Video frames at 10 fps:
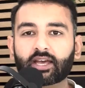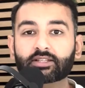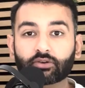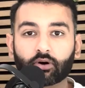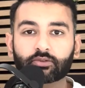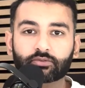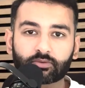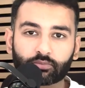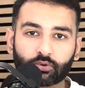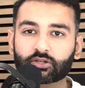it's also
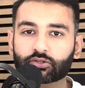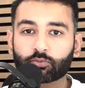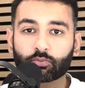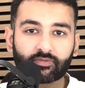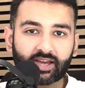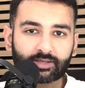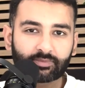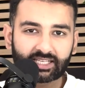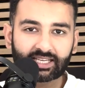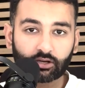important to prevent and
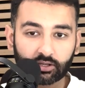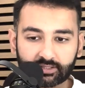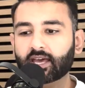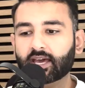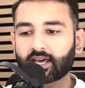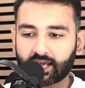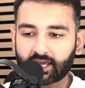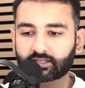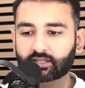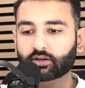mitigate losses. And
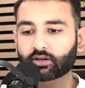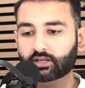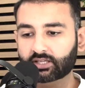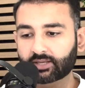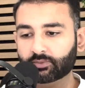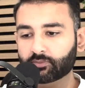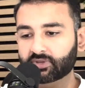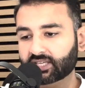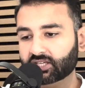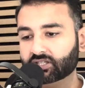hence, data
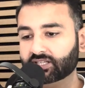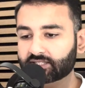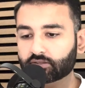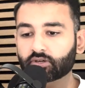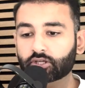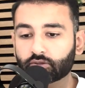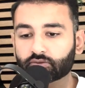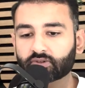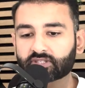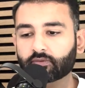minimization leads to
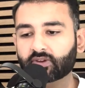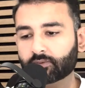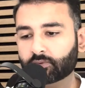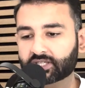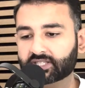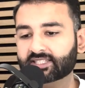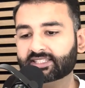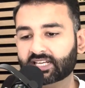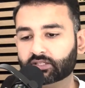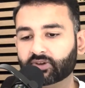reduced risk of data breaches and
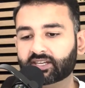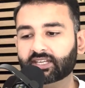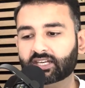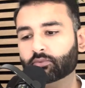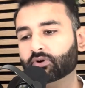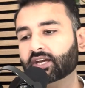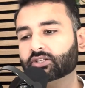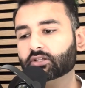satisfied data protection